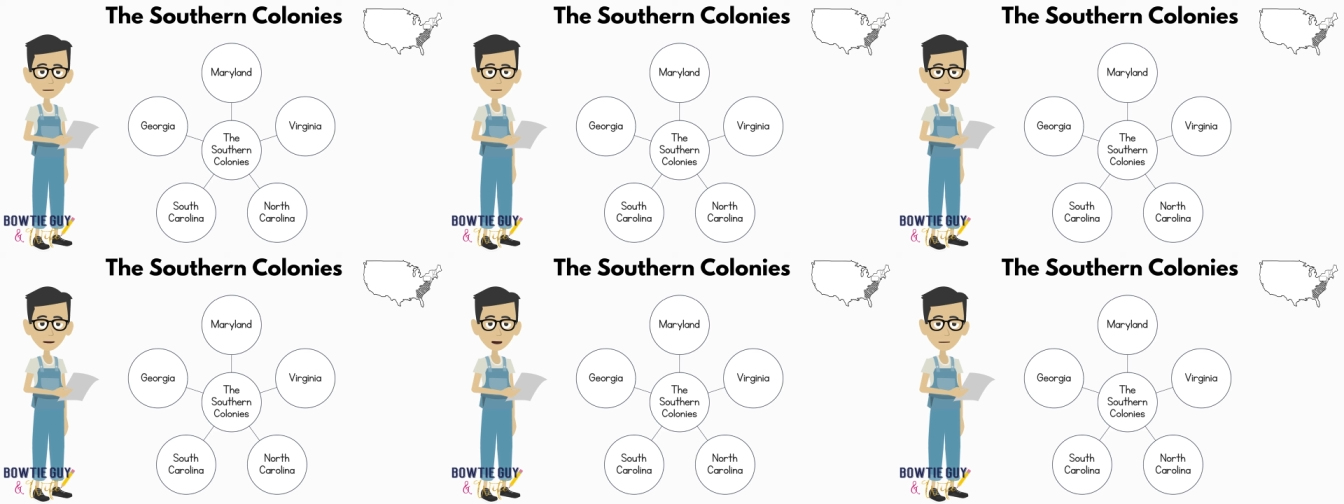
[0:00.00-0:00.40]

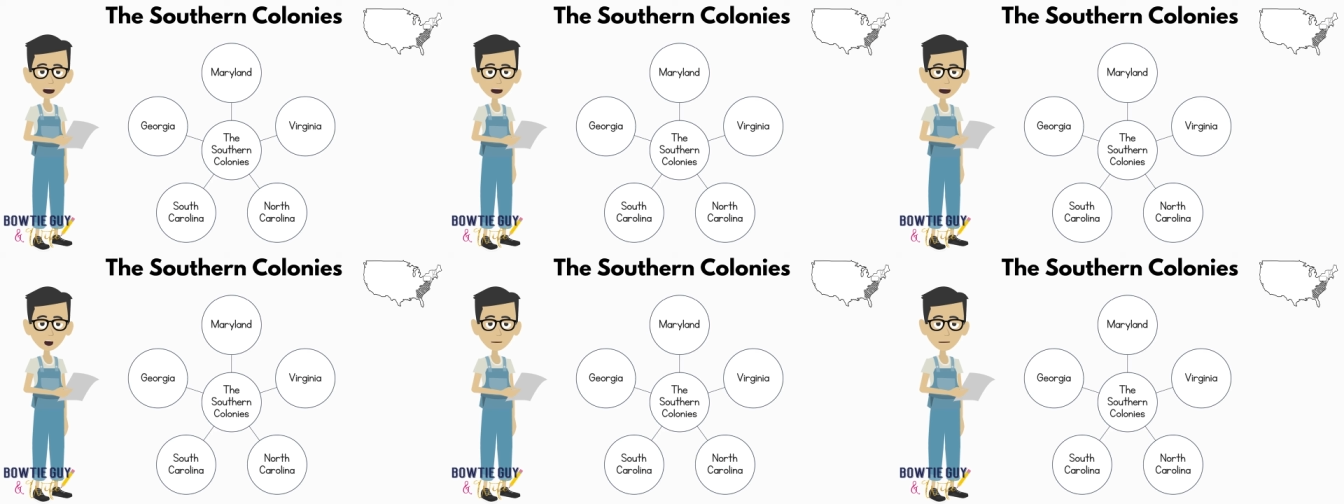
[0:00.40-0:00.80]
The
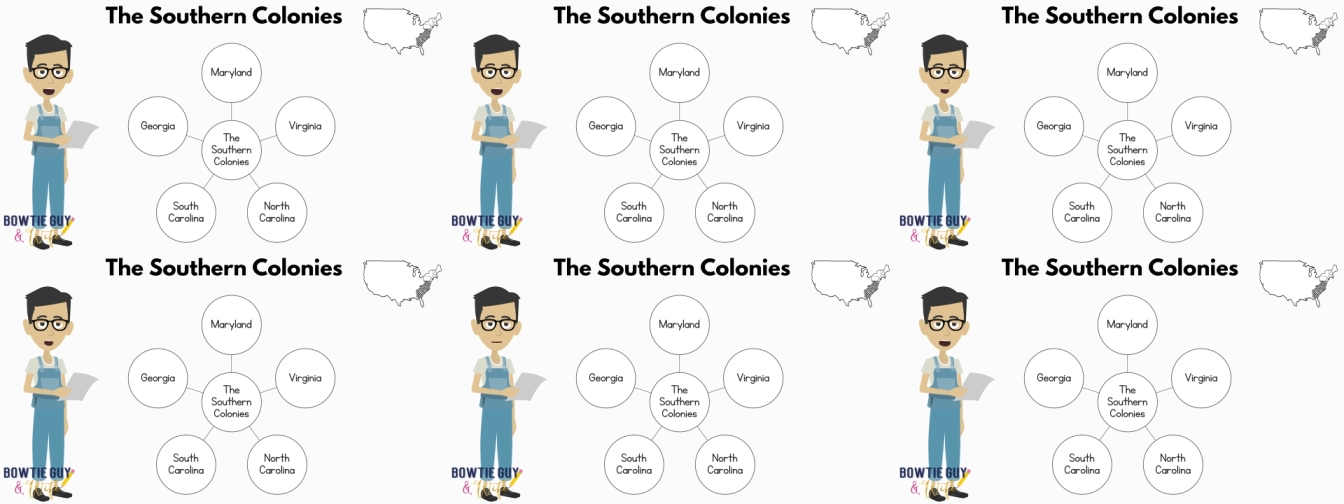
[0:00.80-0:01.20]
five
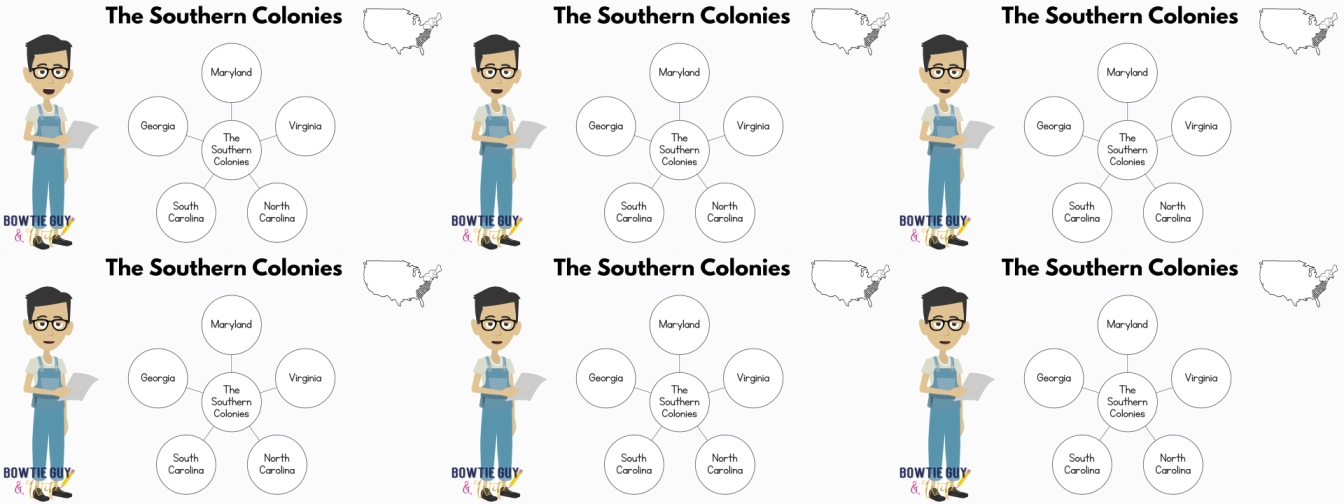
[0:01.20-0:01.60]
Southern
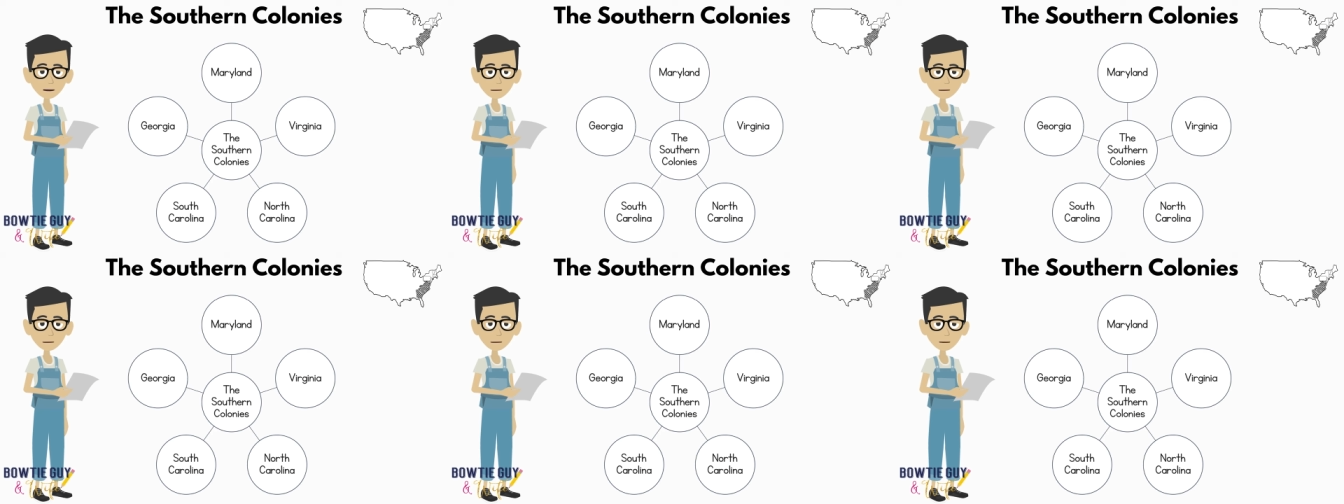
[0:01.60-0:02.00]
colonies
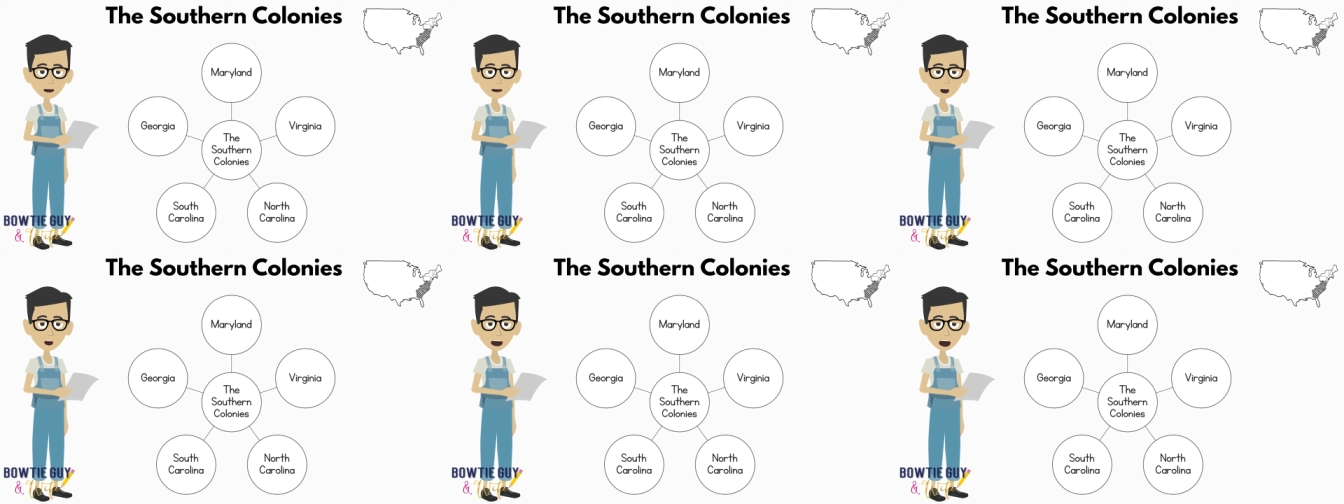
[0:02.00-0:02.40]
were
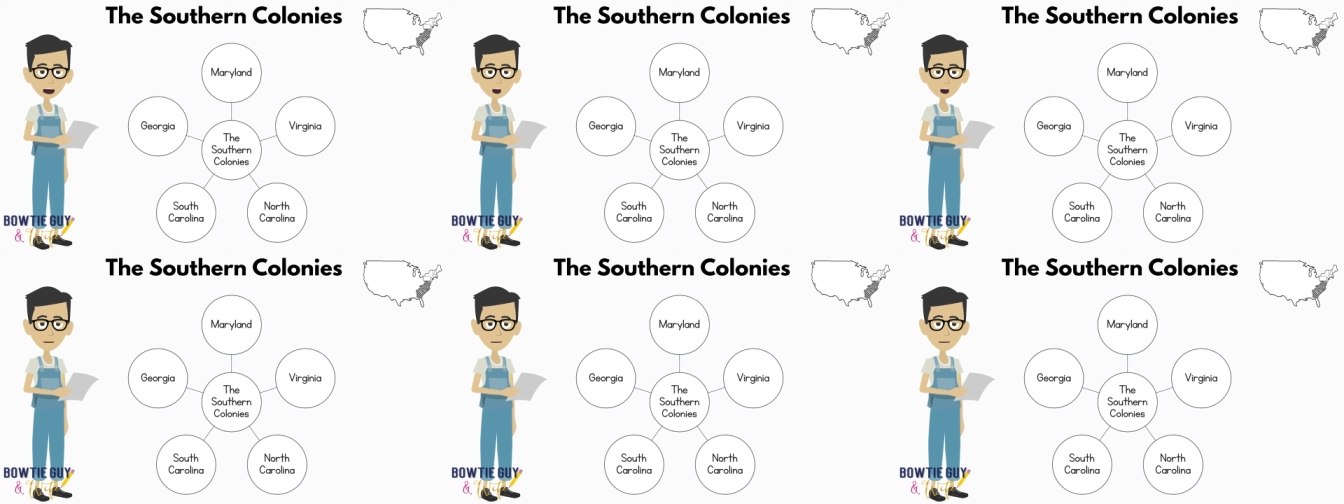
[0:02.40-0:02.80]

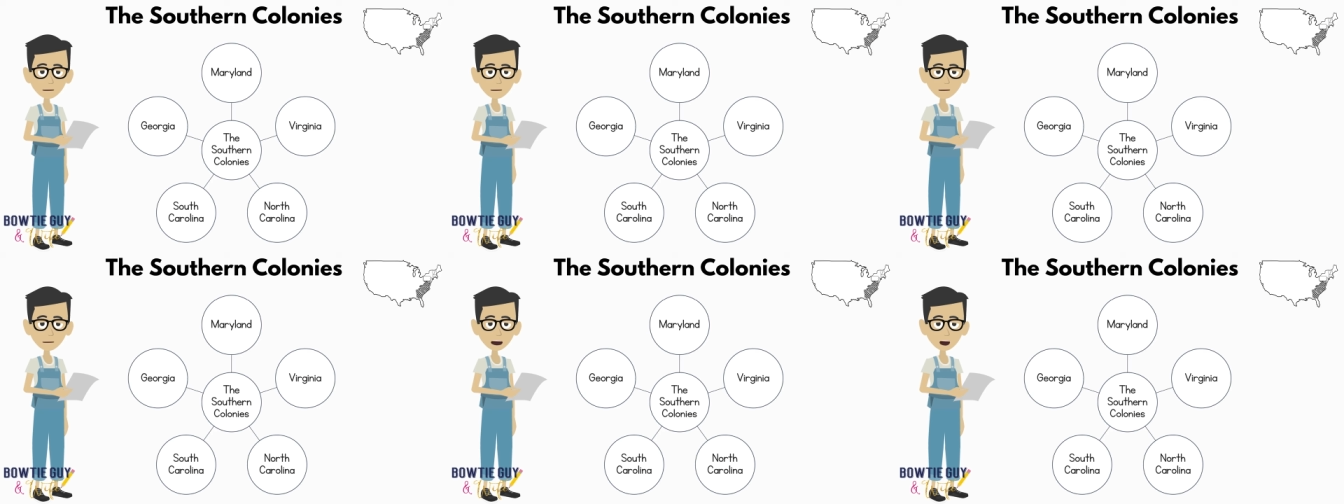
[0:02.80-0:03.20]
Maryland,
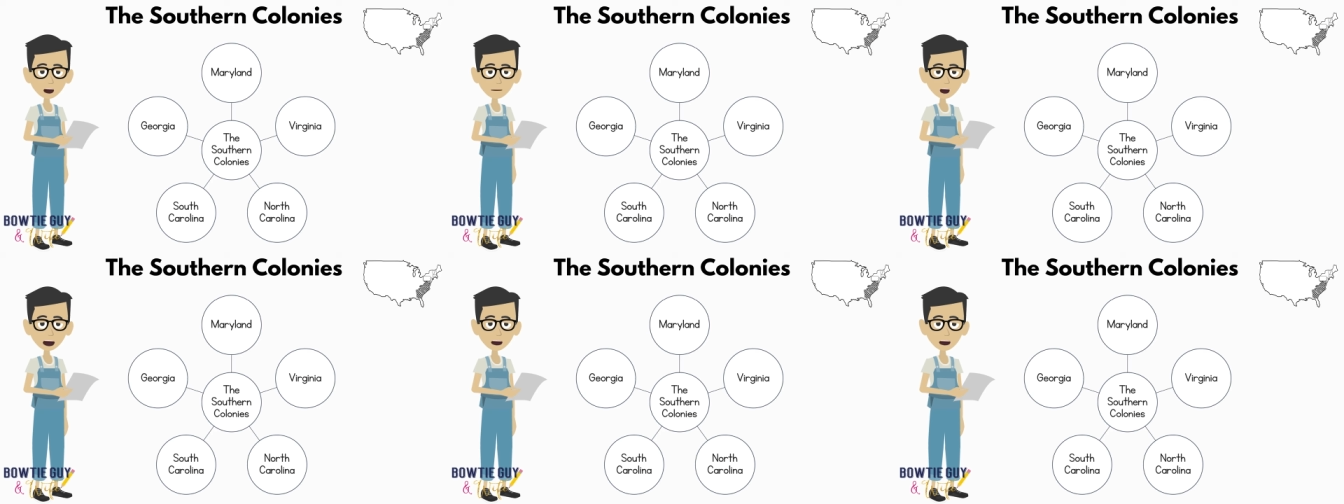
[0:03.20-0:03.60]
South
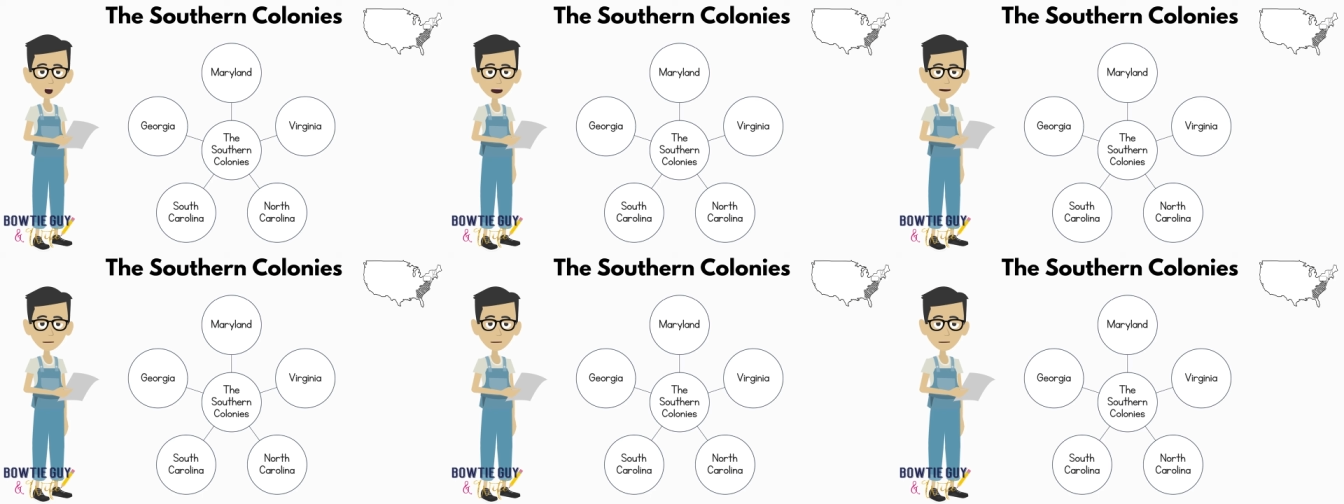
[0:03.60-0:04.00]

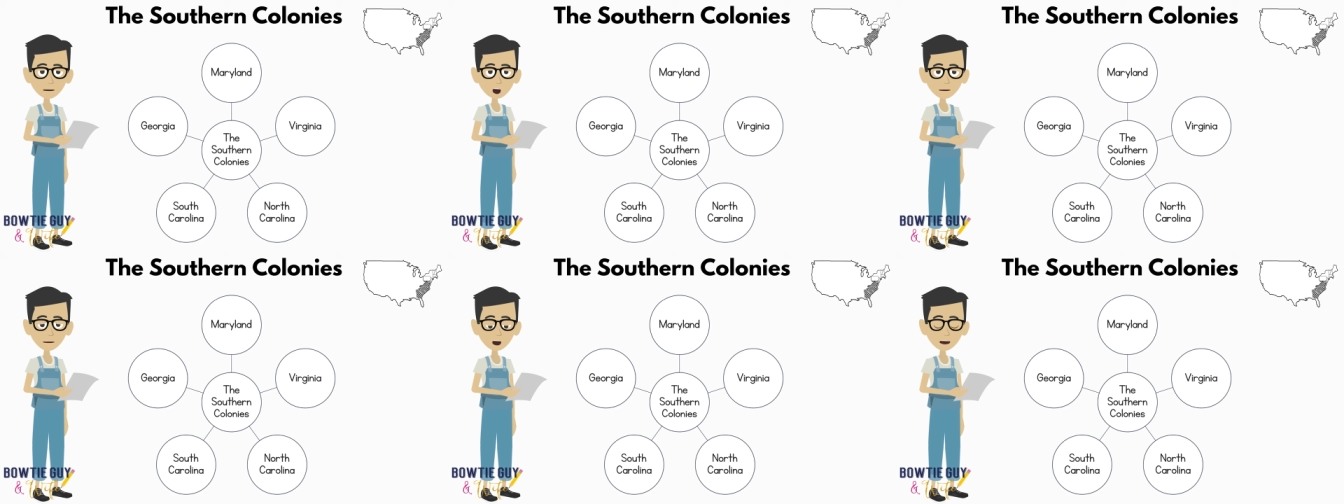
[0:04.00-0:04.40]
Carolina,
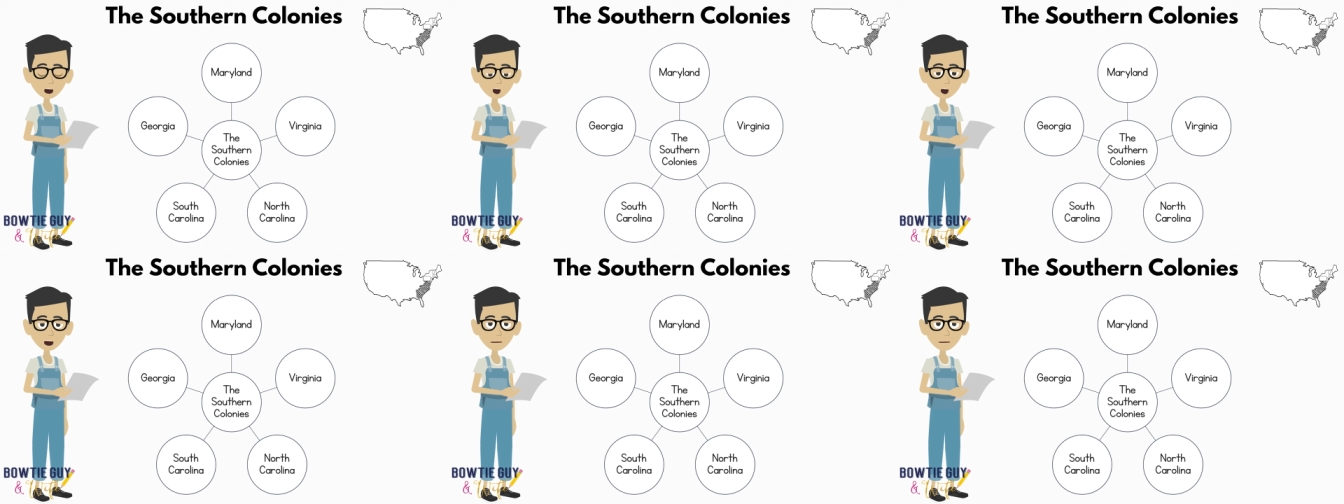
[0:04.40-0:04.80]

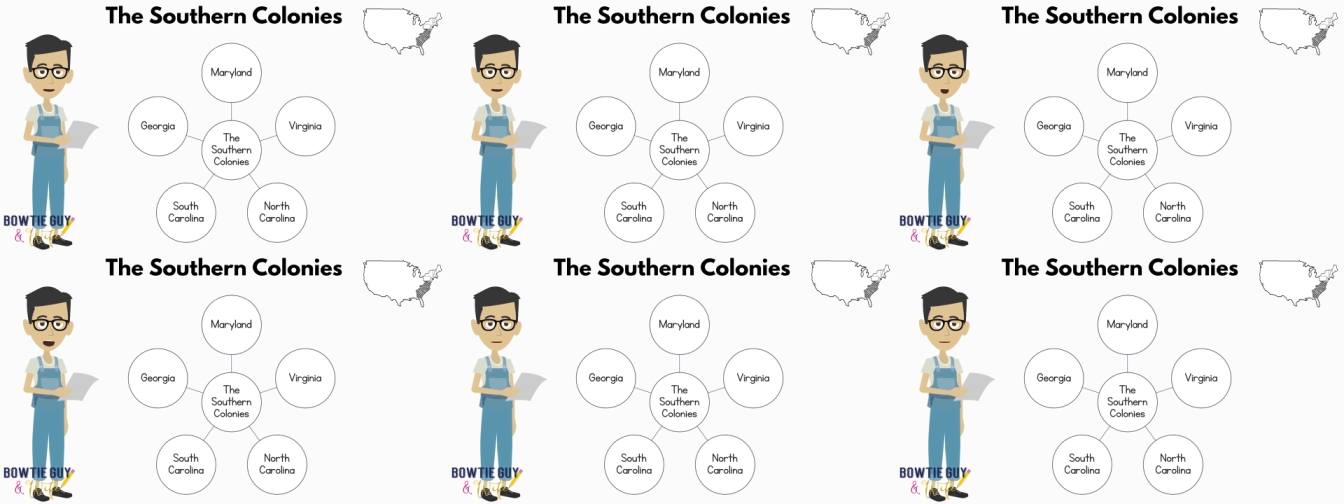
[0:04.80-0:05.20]
Virginia,
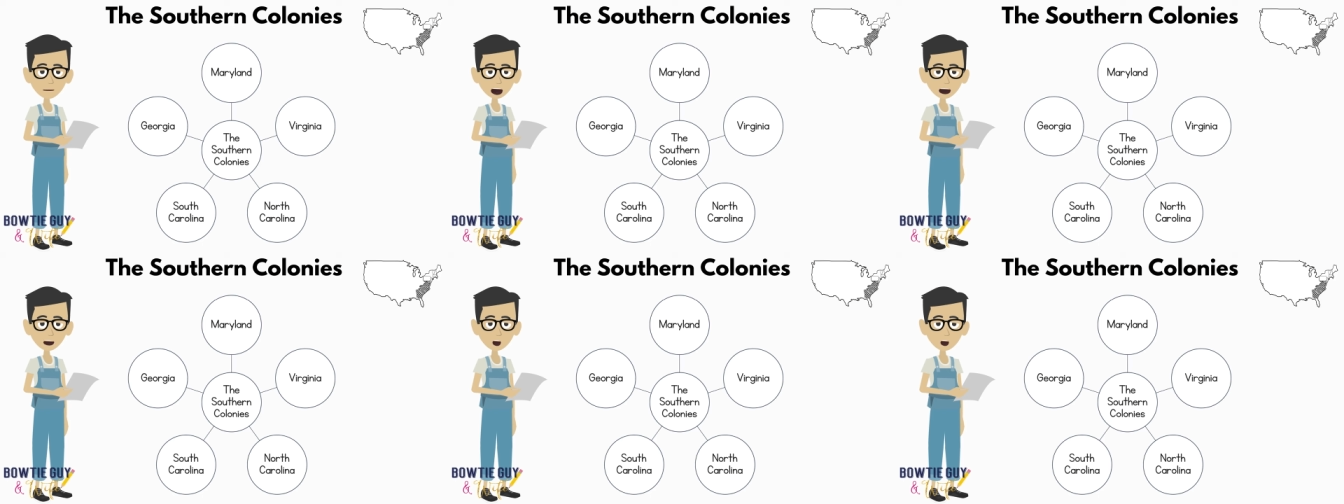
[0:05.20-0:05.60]
North
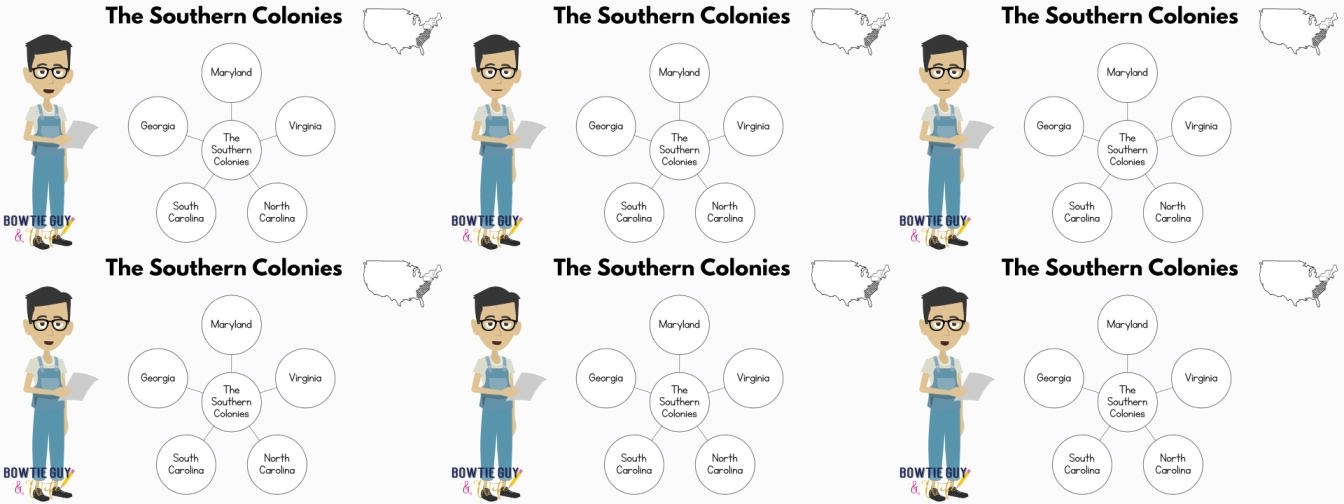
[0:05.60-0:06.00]
Carolina,
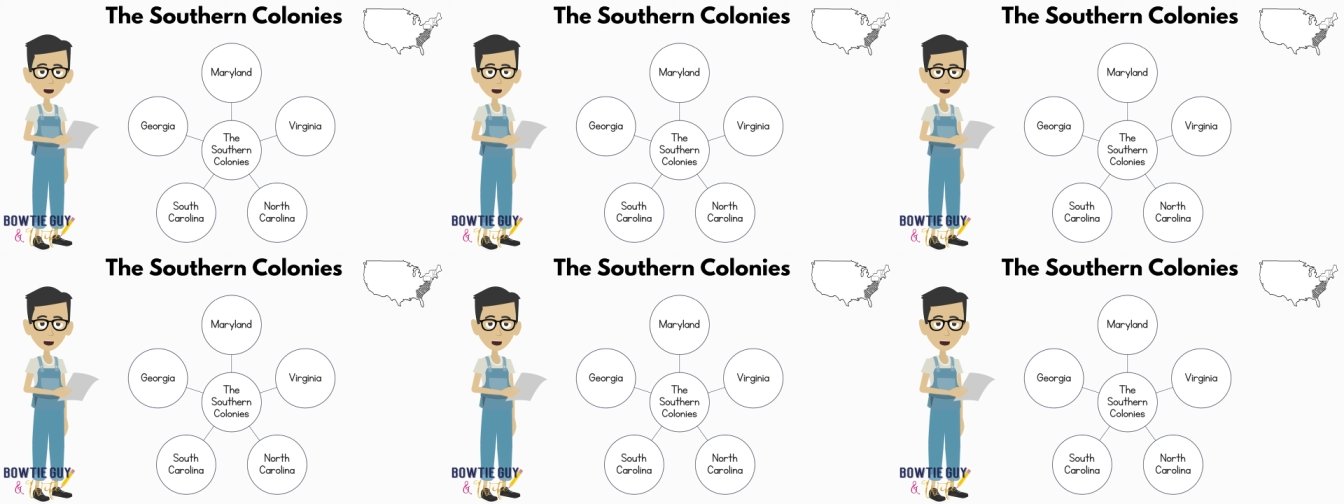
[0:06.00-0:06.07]
and